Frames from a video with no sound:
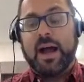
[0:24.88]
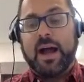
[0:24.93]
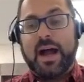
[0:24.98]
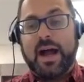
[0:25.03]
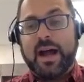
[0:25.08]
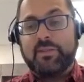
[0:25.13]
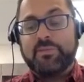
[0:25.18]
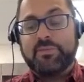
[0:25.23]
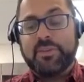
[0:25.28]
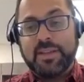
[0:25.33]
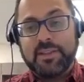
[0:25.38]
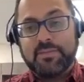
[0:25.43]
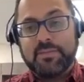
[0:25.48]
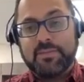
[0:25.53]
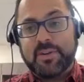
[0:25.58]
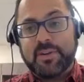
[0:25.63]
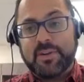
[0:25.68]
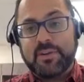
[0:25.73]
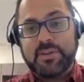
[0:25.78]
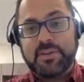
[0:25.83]
I find it
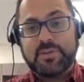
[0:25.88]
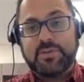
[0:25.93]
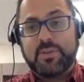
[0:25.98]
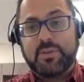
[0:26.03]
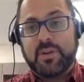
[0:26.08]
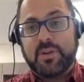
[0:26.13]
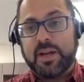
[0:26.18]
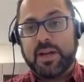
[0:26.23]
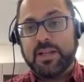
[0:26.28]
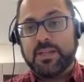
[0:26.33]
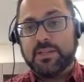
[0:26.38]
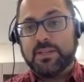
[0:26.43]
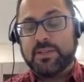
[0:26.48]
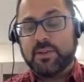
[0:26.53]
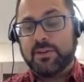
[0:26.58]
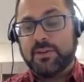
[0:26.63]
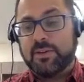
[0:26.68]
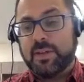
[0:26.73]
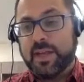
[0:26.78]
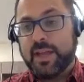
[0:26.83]
very useful. I
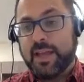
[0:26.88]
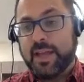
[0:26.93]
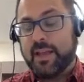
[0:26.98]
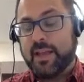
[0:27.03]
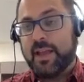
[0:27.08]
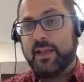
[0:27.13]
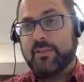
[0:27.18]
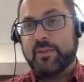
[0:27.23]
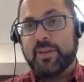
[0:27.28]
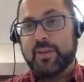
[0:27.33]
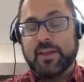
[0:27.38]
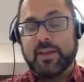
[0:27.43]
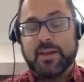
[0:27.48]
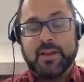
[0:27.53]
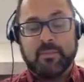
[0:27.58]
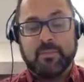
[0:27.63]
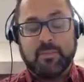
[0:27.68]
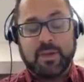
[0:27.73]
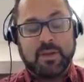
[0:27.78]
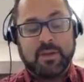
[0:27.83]
don't like having
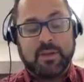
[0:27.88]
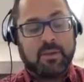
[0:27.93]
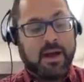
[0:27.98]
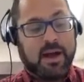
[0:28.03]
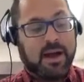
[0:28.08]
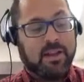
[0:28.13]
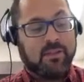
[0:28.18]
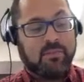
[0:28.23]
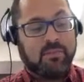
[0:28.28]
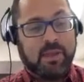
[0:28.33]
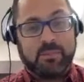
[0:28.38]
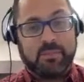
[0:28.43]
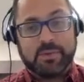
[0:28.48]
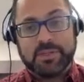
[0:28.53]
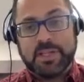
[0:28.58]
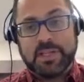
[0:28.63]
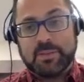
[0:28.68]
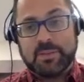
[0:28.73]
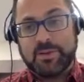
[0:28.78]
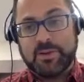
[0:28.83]
a big pile of
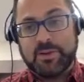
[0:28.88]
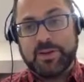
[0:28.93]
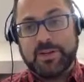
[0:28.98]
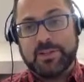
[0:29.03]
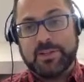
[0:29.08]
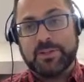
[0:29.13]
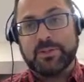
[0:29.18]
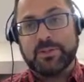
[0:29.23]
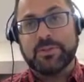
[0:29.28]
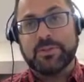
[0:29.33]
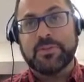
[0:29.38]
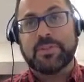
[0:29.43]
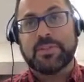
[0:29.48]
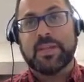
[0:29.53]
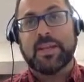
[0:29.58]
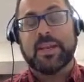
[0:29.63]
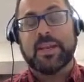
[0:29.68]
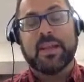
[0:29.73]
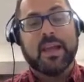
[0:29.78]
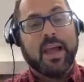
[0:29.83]
papers that I'm going to lose,
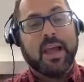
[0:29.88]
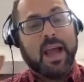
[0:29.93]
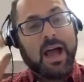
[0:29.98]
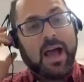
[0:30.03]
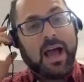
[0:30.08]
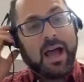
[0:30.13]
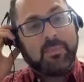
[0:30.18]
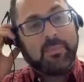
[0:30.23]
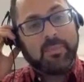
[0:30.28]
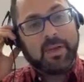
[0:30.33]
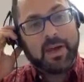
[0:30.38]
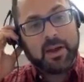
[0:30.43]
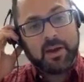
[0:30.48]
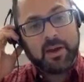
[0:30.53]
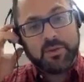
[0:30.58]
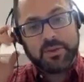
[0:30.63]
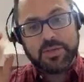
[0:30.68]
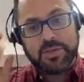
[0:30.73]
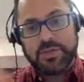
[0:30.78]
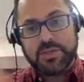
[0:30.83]
and I'm not
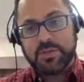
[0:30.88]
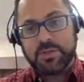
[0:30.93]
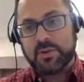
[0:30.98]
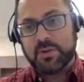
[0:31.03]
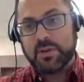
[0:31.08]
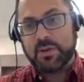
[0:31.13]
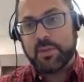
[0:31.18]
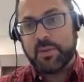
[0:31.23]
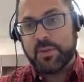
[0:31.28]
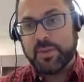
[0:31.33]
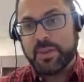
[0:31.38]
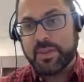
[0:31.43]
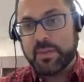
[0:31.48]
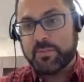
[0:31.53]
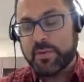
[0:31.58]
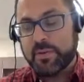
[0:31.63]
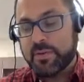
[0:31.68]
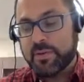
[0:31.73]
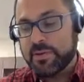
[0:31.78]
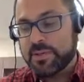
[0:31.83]
always sure that what they
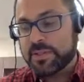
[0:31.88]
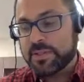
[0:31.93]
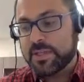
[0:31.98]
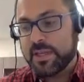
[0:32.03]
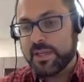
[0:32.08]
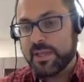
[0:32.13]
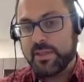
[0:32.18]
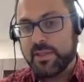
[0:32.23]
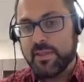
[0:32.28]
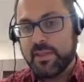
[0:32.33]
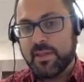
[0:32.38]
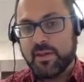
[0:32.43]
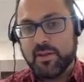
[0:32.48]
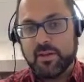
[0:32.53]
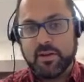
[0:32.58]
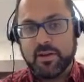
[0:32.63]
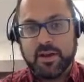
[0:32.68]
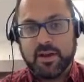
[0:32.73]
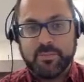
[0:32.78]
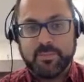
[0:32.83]
post in
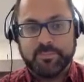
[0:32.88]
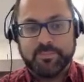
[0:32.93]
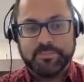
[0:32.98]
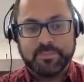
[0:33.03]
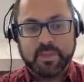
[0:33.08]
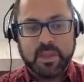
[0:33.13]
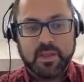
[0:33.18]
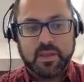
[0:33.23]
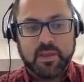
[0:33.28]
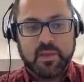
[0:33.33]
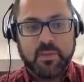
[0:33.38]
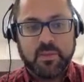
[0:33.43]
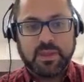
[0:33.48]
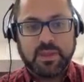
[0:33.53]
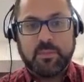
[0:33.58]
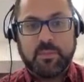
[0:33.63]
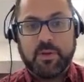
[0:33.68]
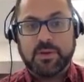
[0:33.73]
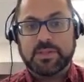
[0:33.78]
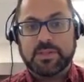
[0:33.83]
their what
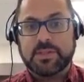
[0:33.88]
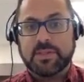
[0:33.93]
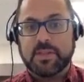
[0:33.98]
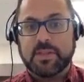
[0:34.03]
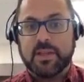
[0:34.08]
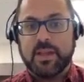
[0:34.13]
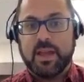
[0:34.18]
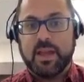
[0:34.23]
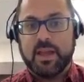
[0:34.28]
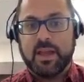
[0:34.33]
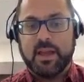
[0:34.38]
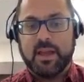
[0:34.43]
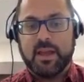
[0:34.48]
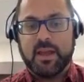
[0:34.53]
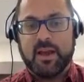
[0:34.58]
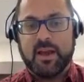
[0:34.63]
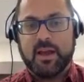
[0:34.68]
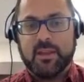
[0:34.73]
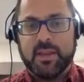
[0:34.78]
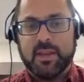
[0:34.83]
they post
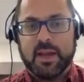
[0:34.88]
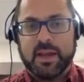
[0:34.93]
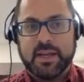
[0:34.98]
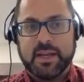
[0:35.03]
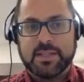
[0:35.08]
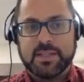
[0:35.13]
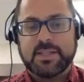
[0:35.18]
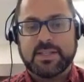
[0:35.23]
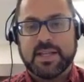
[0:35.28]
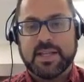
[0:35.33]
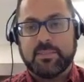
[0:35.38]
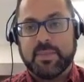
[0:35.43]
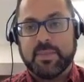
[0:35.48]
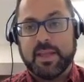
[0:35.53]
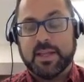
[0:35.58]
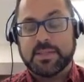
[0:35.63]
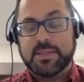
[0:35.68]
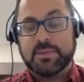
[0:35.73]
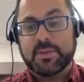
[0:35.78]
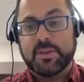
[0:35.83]
online is the same
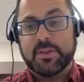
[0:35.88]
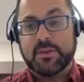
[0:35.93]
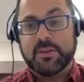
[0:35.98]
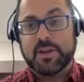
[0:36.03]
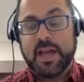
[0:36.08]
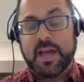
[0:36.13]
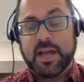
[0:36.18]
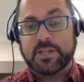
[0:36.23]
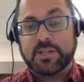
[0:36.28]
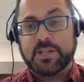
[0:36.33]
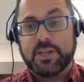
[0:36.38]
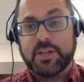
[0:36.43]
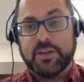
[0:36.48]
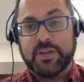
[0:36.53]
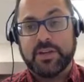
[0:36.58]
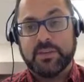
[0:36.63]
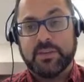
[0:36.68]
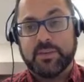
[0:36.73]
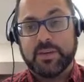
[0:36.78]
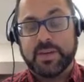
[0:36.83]
thing as what they're actually going
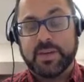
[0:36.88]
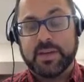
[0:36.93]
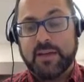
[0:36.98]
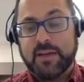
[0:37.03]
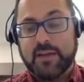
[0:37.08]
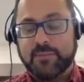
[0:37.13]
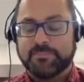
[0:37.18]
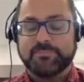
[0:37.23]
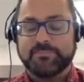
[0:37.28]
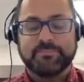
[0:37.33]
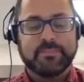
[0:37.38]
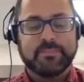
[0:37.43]
to print out. And